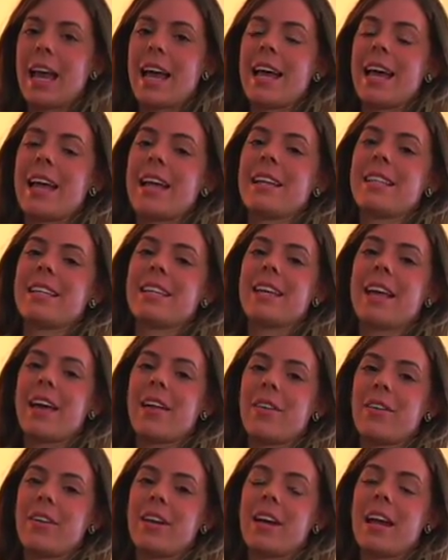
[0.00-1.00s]
at the
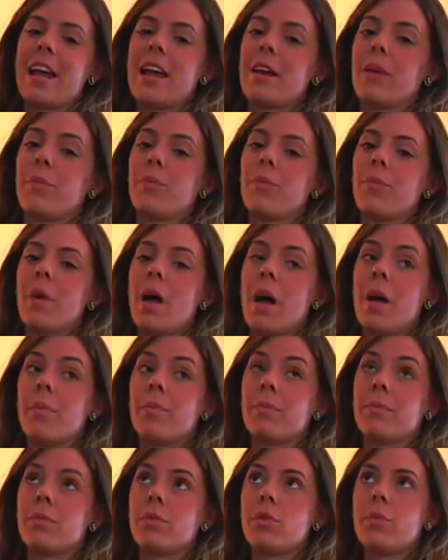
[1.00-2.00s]
gallery, and I'm,
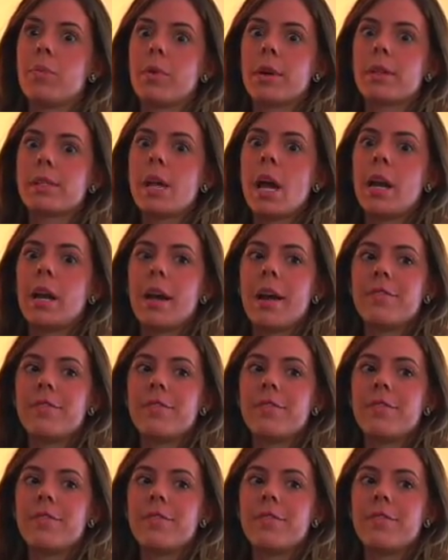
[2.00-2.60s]
I'm super excited.